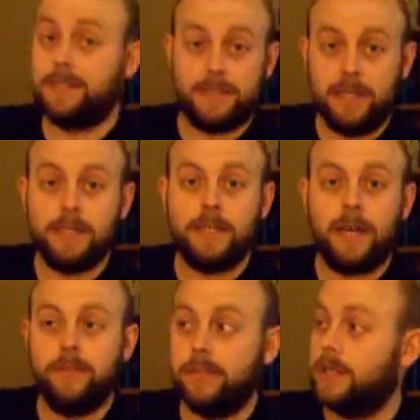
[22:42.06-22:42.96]
to see this guy
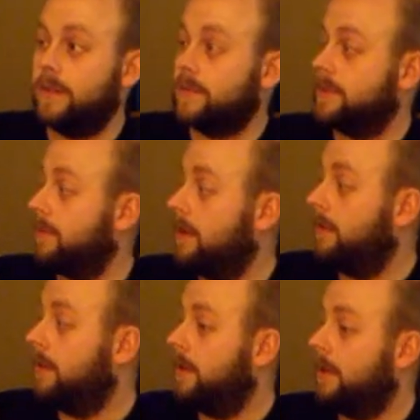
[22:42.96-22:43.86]
on the shelves as well,
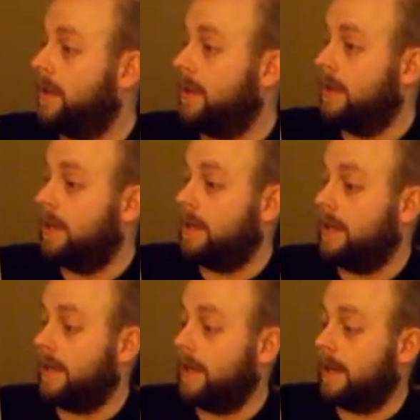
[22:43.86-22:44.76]

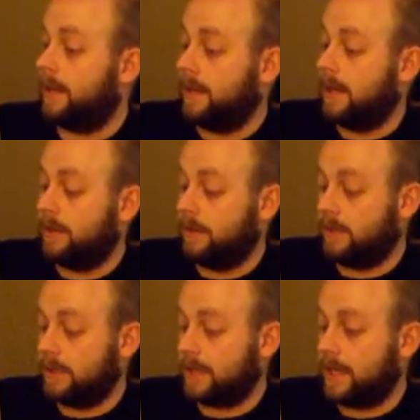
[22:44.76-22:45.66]
and
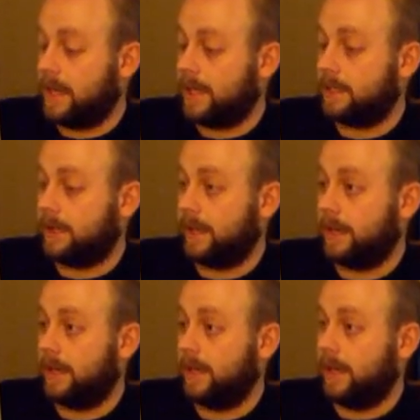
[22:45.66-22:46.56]
not at like
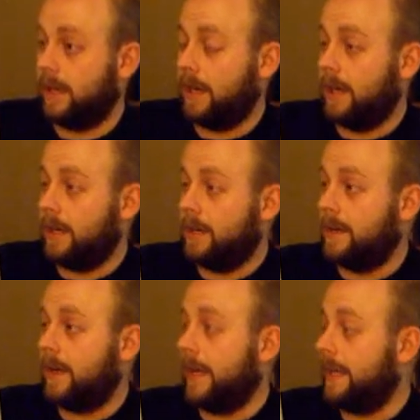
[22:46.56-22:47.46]

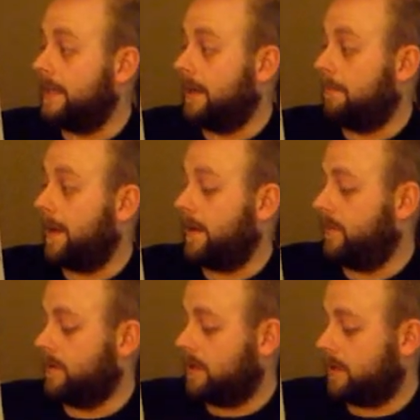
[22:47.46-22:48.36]
£80
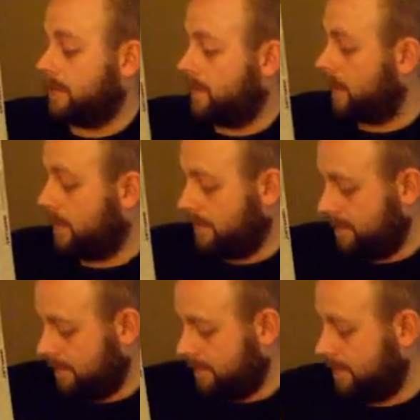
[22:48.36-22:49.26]
or something.
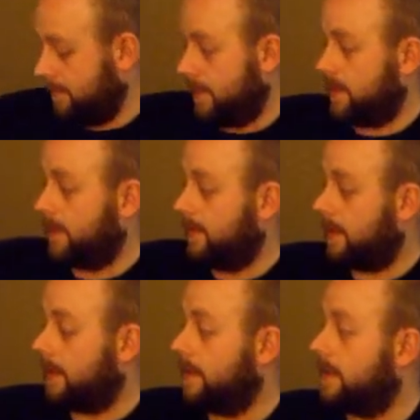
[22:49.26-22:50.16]
It's
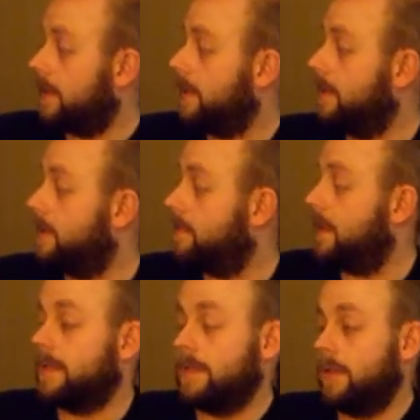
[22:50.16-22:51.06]
fucking ridiculous, but
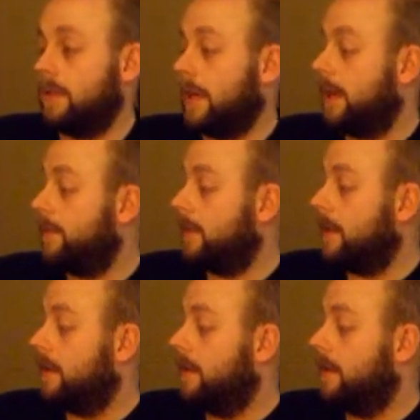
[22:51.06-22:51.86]
that's the UK for you.